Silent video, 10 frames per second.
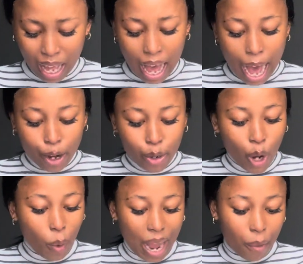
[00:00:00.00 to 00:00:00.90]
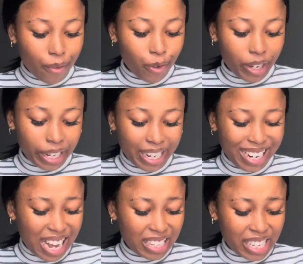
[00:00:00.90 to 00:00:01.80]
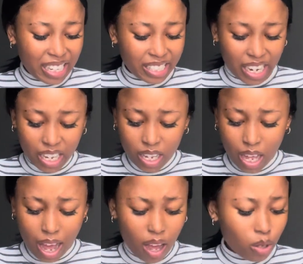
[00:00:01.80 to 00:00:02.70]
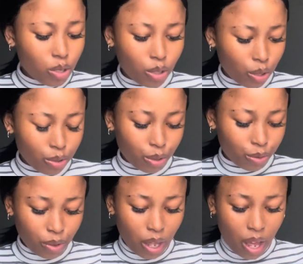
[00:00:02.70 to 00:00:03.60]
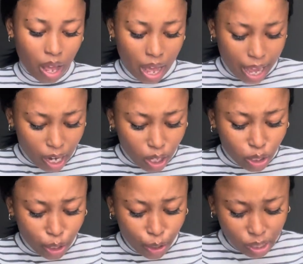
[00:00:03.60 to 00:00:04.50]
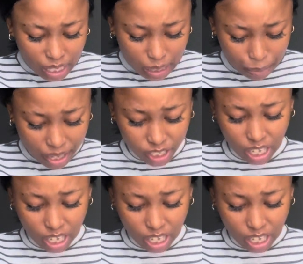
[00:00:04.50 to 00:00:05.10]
I don't know why I went for greening and judge, ne? I also don't know. It looked cute in the picture,